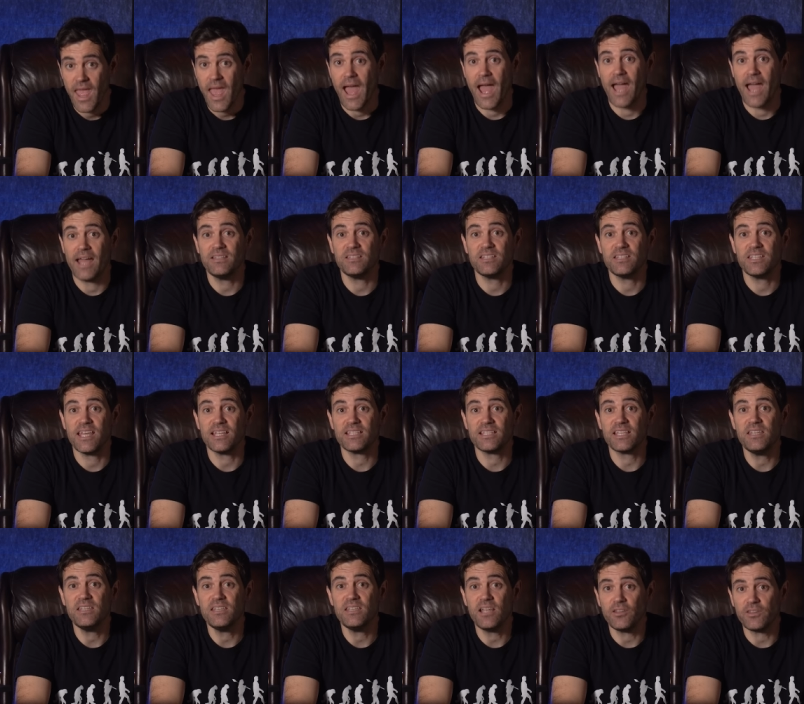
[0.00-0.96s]
And yet
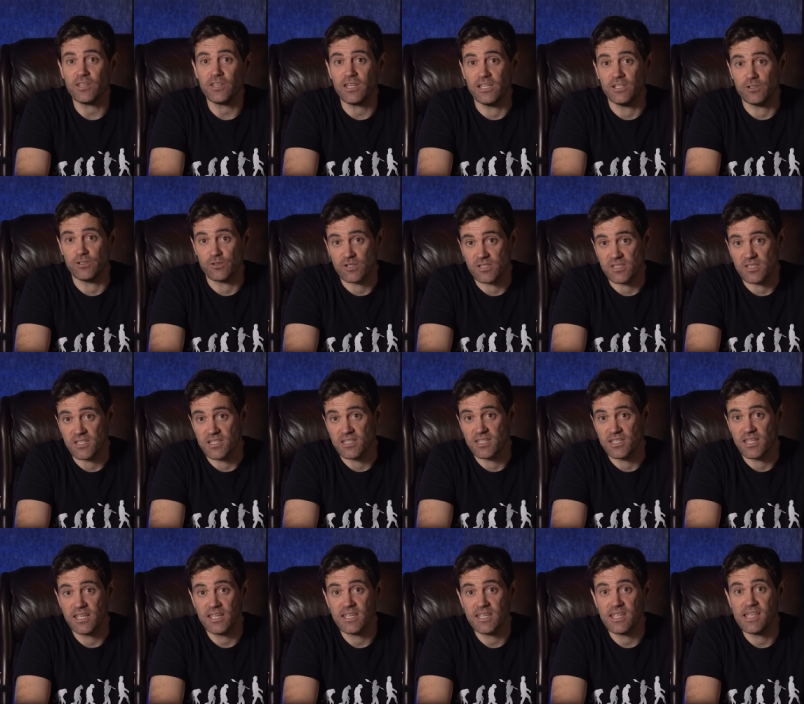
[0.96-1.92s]
another interesting
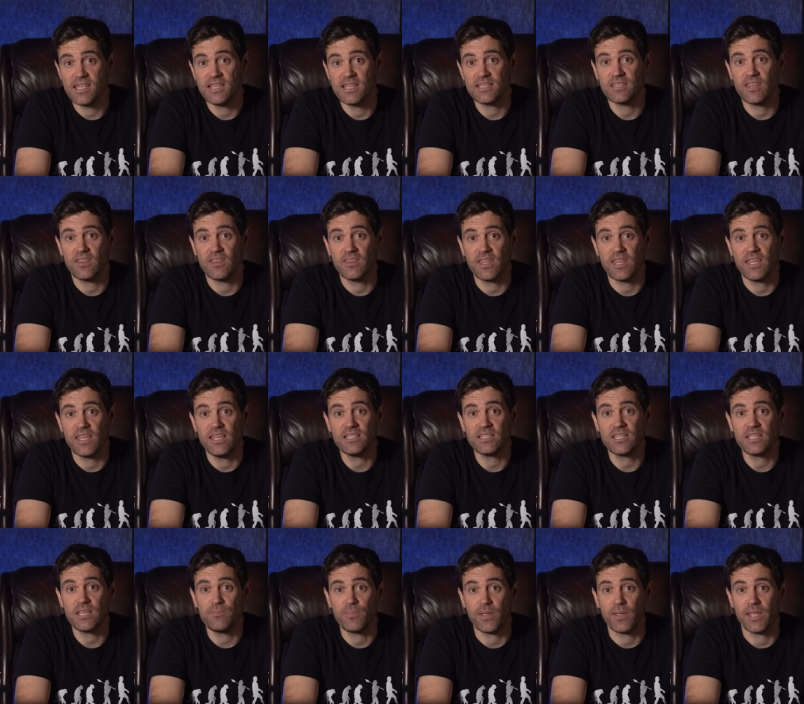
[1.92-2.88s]
thing is that the
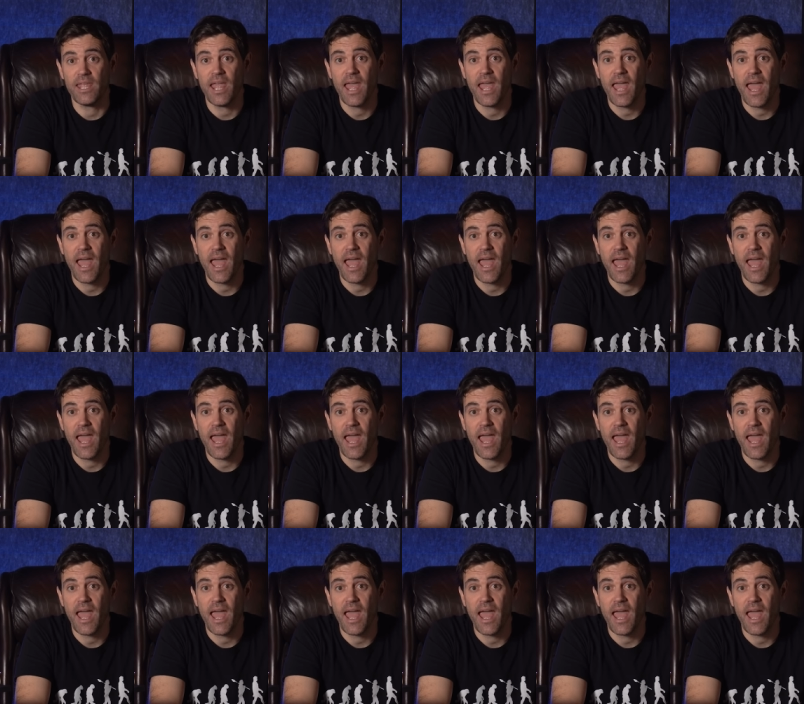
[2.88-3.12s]
ECB